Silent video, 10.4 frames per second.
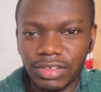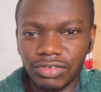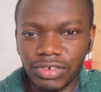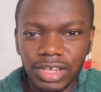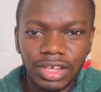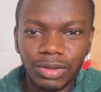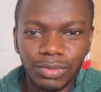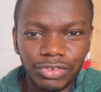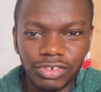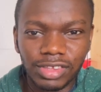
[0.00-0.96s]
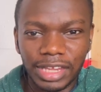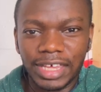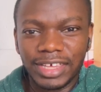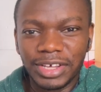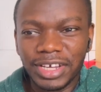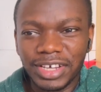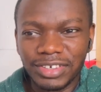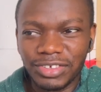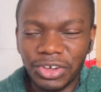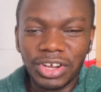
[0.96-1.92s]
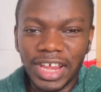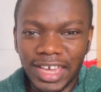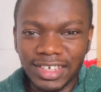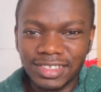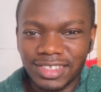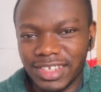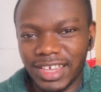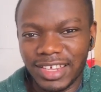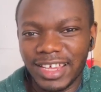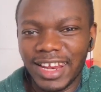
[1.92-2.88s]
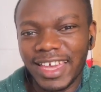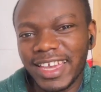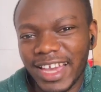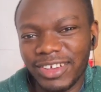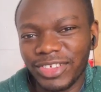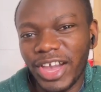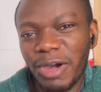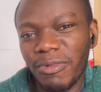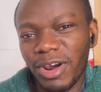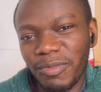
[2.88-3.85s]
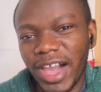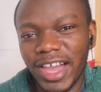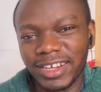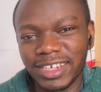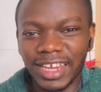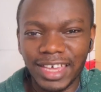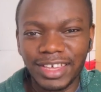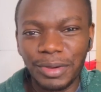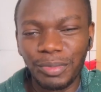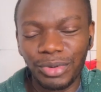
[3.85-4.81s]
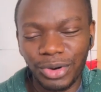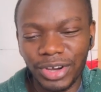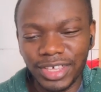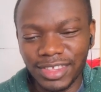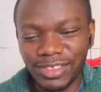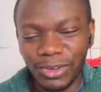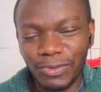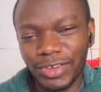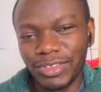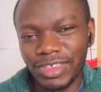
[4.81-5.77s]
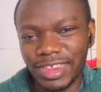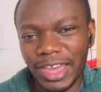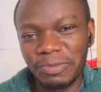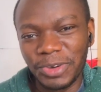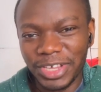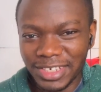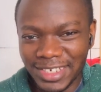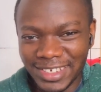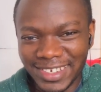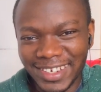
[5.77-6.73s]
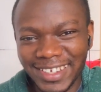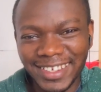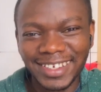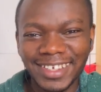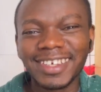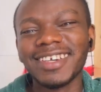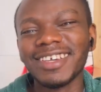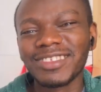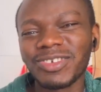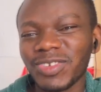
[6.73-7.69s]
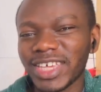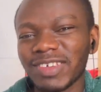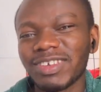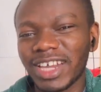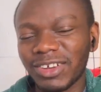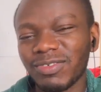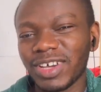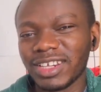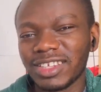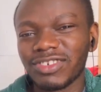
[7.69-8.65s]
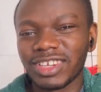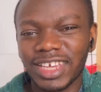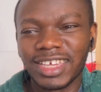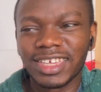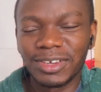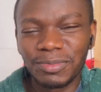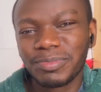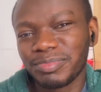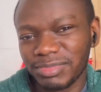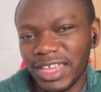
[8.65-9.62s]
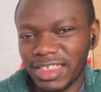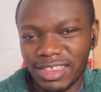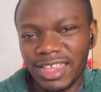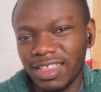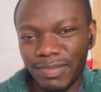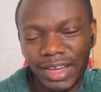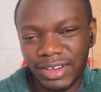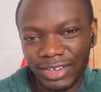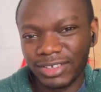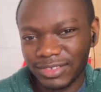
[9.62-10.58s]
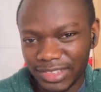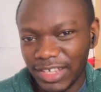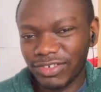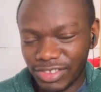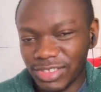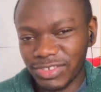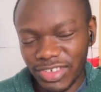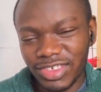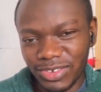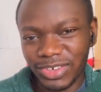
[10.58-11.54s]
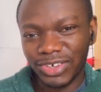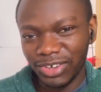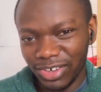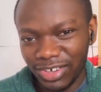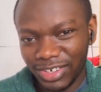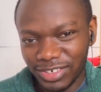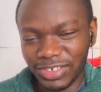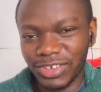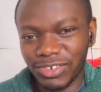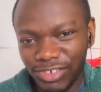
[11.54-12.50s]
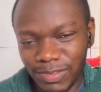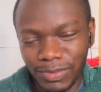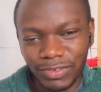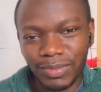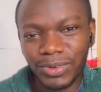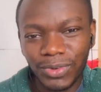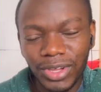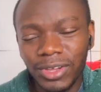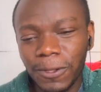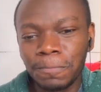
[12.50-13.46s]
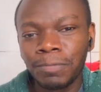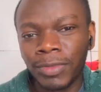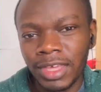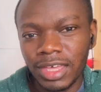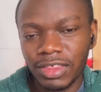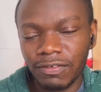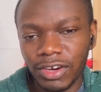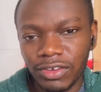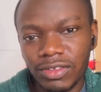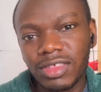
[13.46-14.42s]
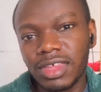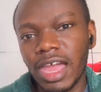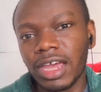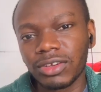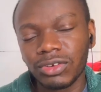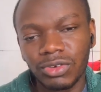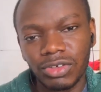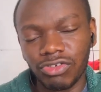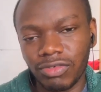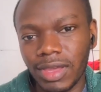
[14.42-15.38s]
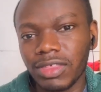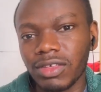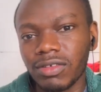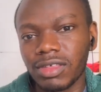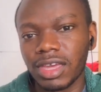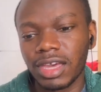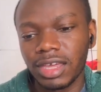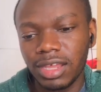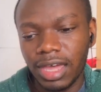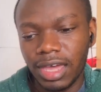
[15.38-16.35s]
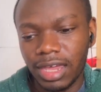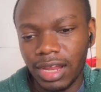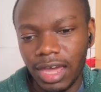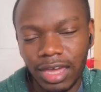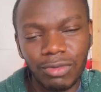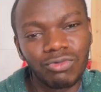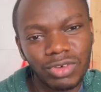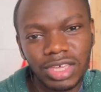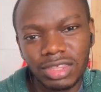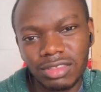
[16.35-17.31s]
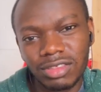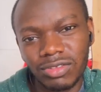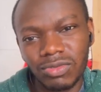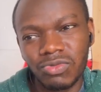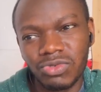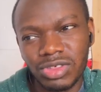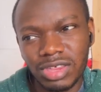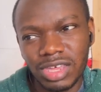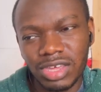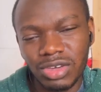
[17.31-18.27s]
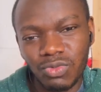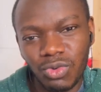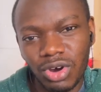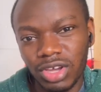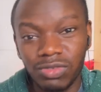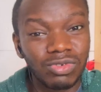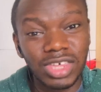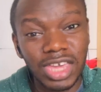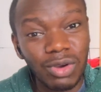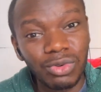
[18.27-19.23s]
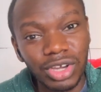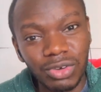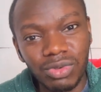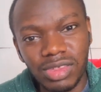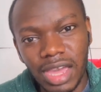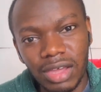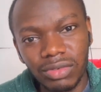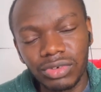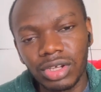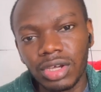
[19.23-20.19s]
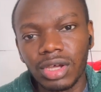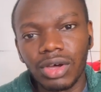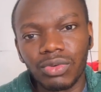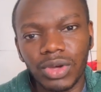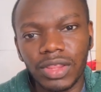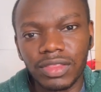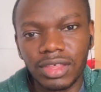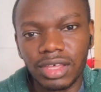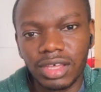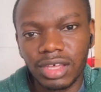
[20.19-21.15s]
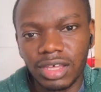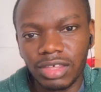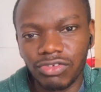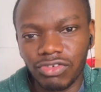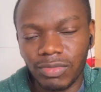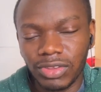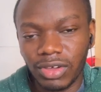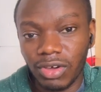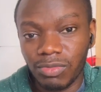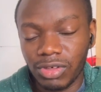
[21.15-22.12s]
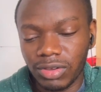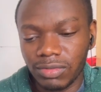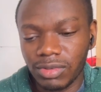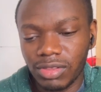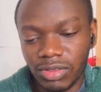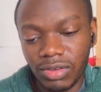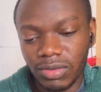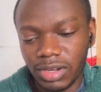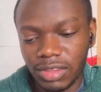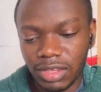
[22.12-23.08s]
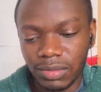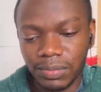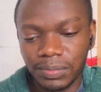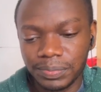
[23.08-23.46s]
you can't help but just like connect. And I like how the cameraman like points over to Simon, sort of like giving that kind of validation, like, yep, that's my girl. That she's doing good, you know, she's performing well. It's a very good start, no instrumentals yet, and I can't wait to see what, to hear what it will sound when the instrumental comes on. So let's keep.